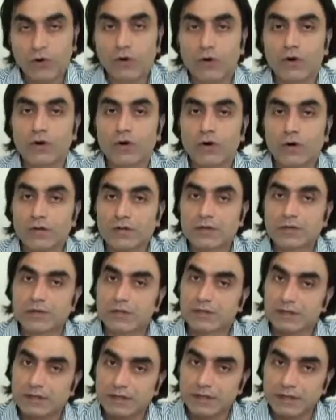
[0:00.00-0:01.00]
Or
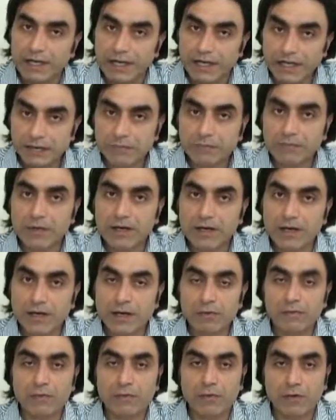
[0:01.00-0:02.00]
name
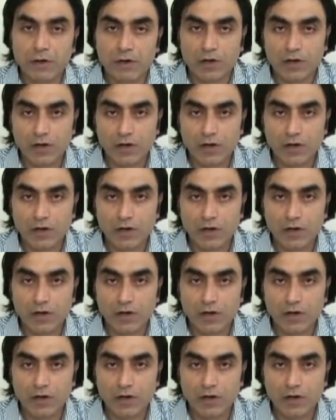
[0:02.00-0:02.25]
Him